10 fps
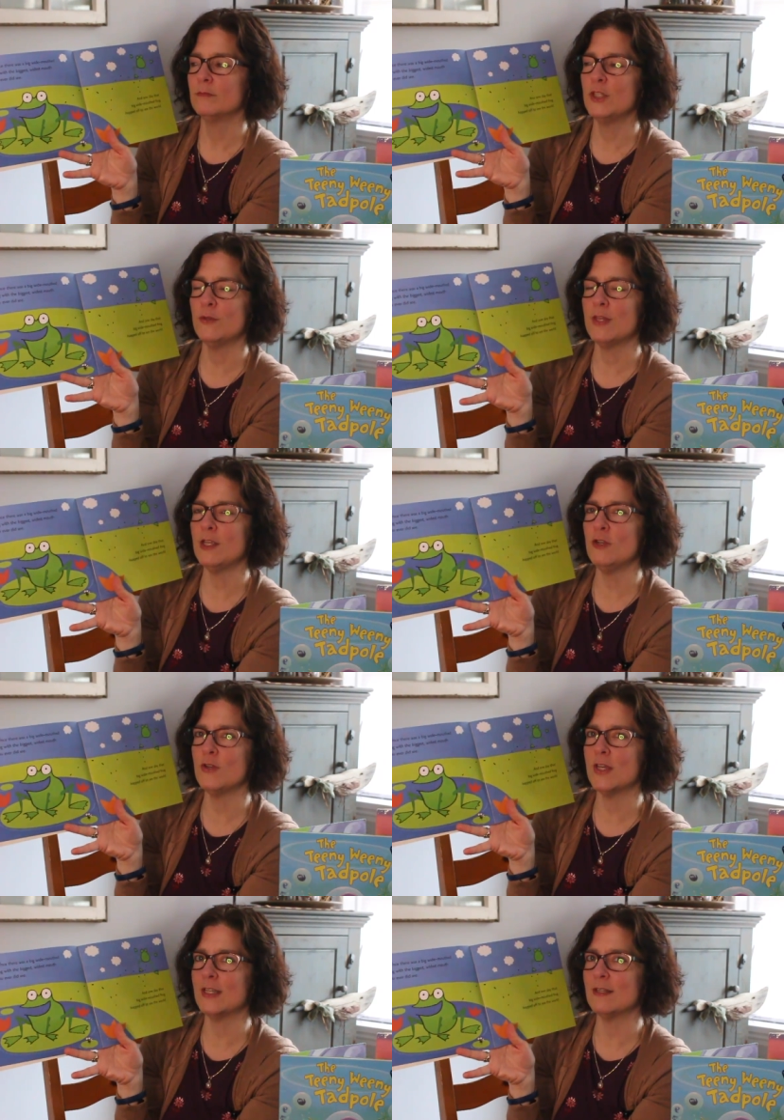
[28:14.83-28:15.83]
Do you think you
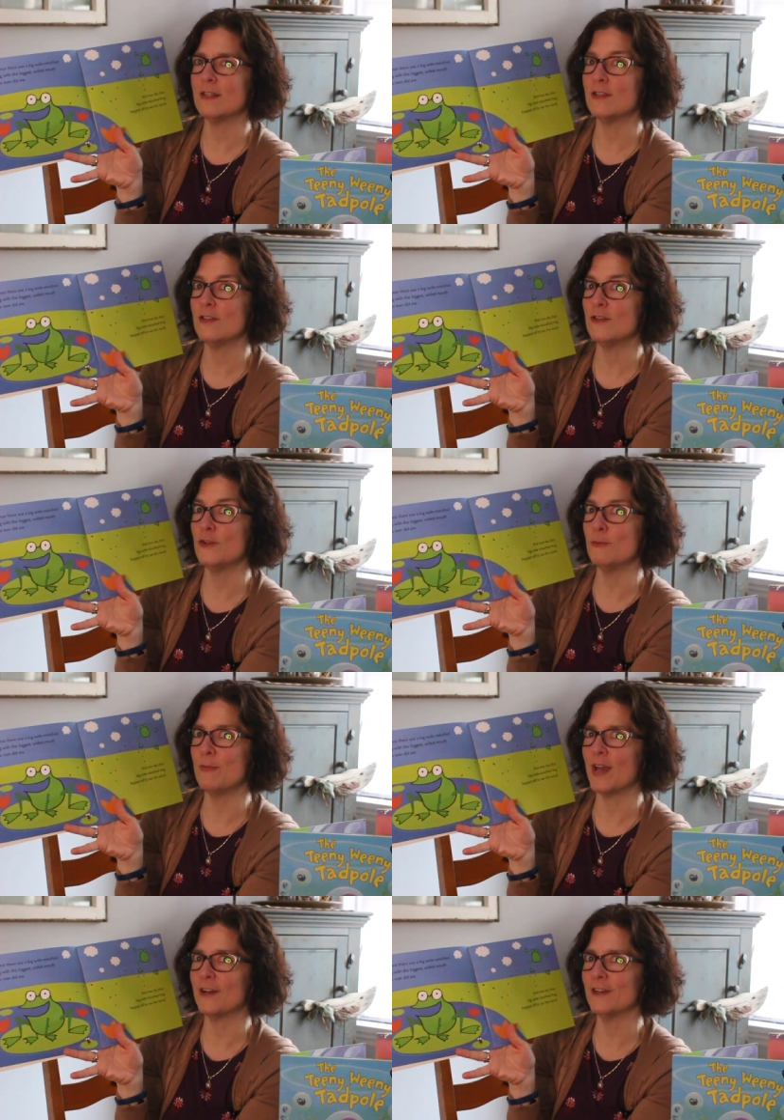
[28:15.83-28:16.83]
can do
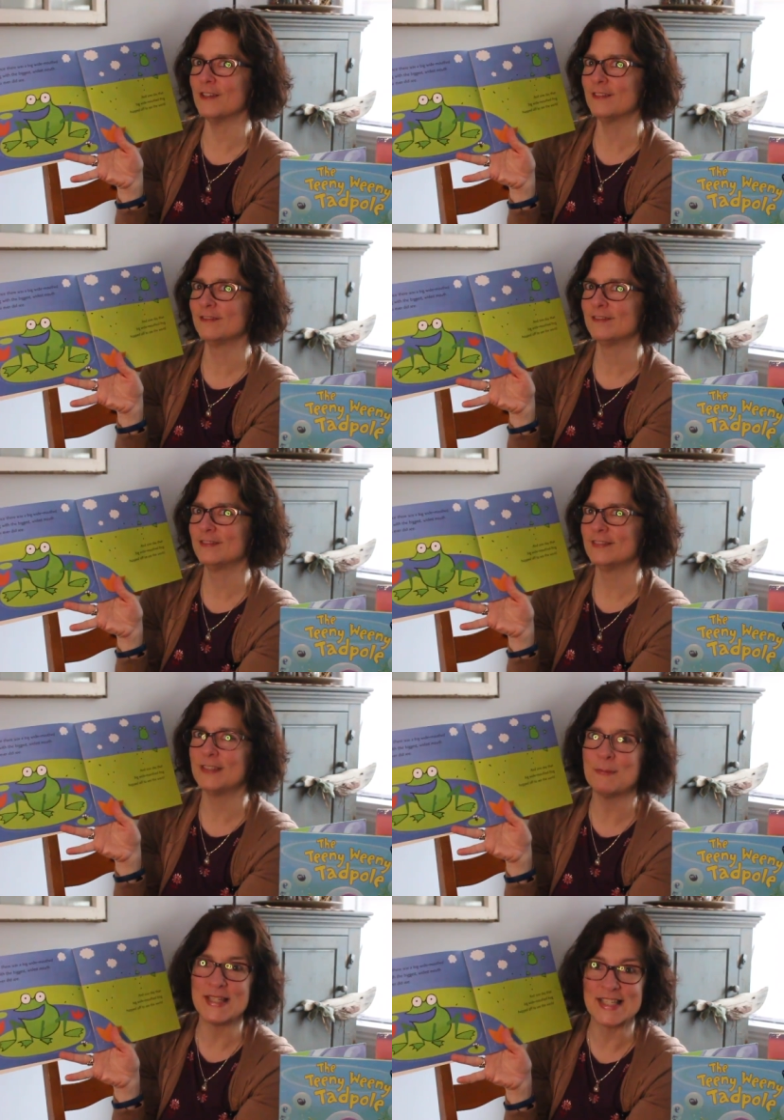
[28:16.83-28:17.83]
better?
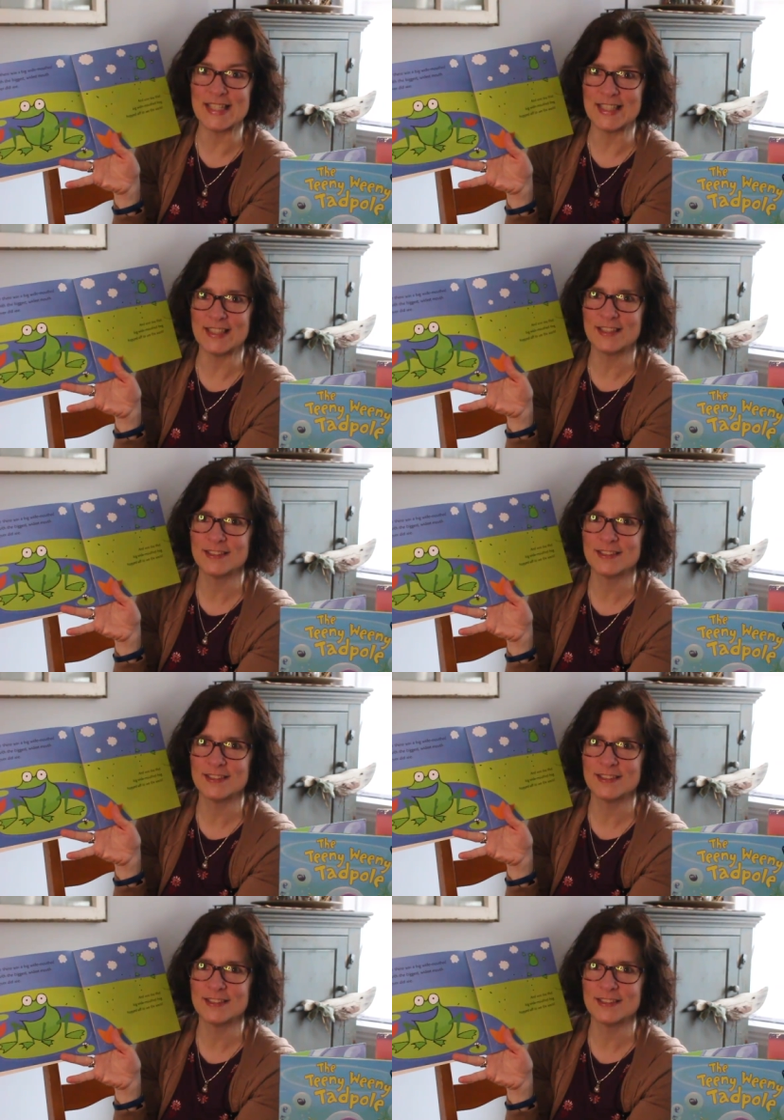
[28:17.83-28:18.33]
Let me see.